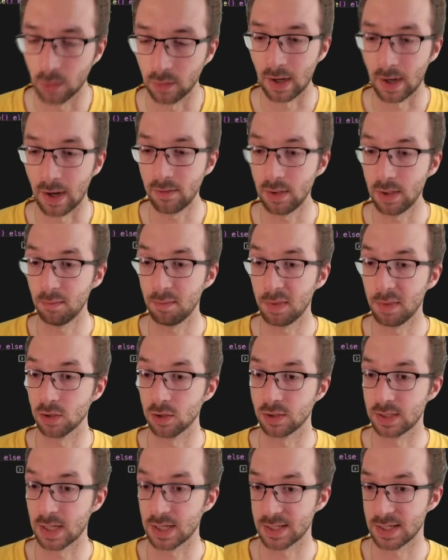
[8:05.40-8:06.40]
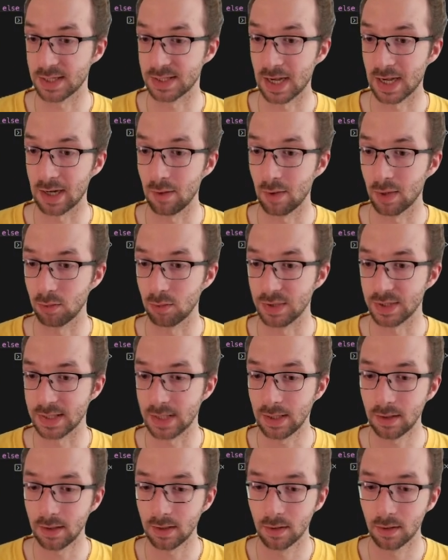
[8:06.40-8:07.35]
100, because that's exactly what we said.